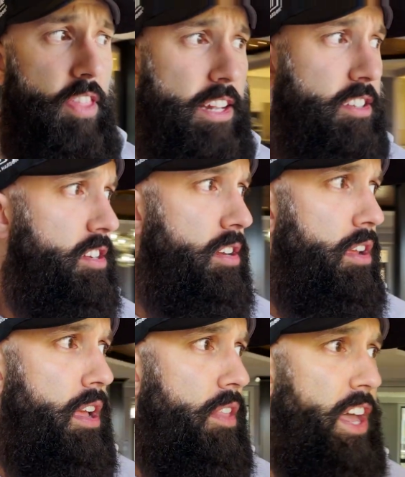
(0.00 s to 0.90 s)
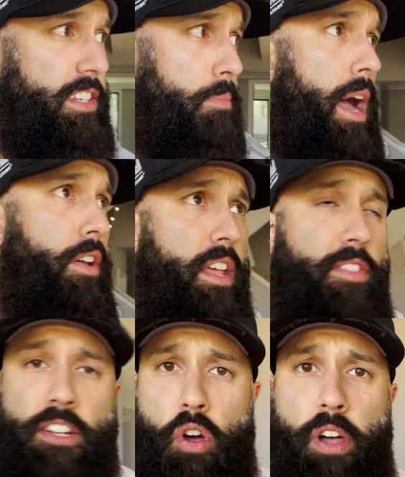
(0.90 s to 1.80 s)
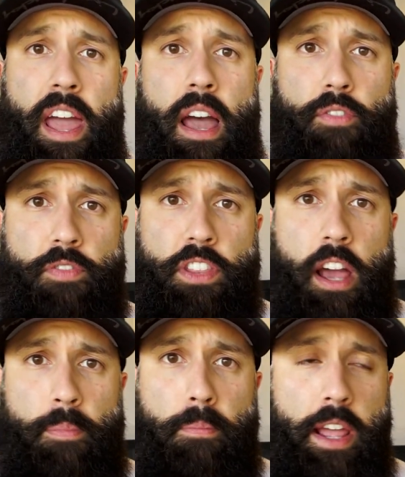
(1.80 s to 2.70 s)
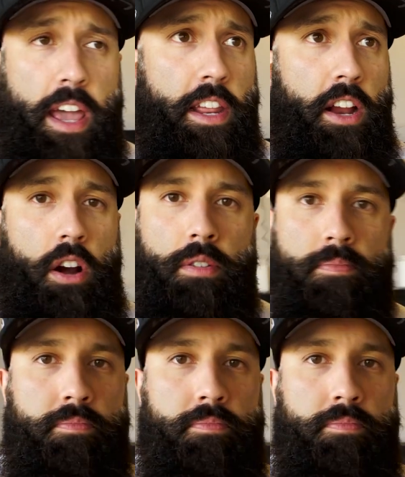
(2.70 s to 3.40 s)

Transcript: that's, that's about it. That's all I have off the top of my head here.